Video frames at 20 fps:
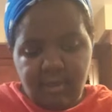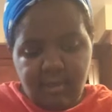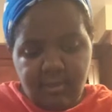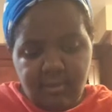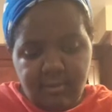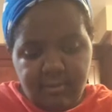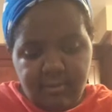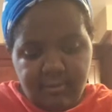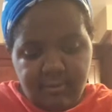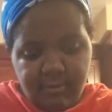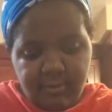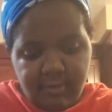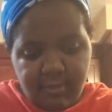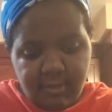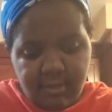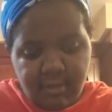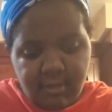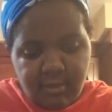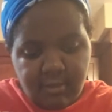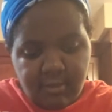one's good.
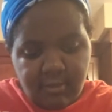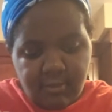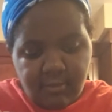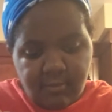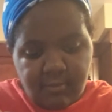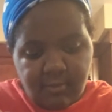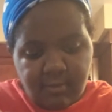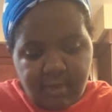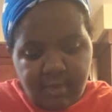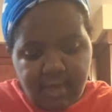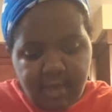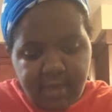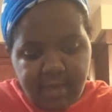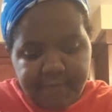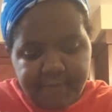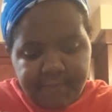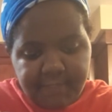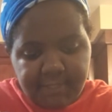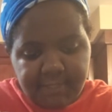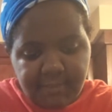You will
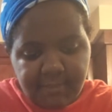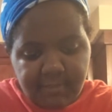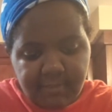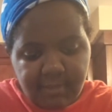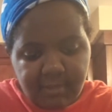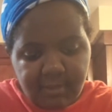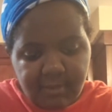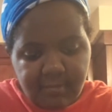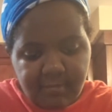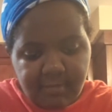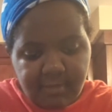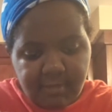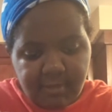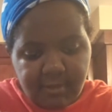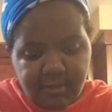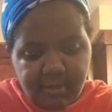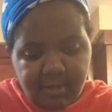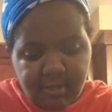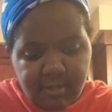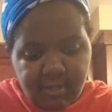have some that are
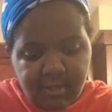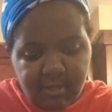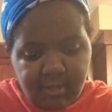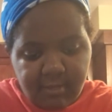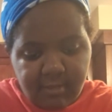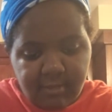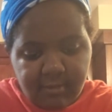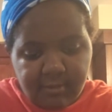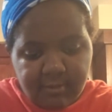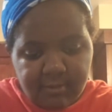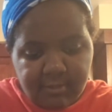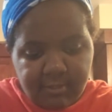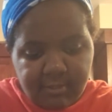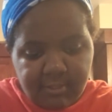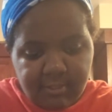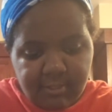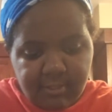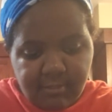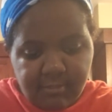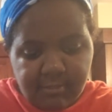bigger than others,
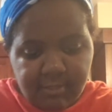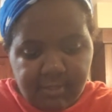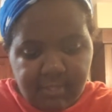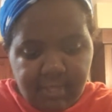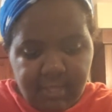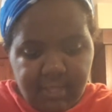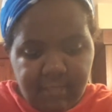but that's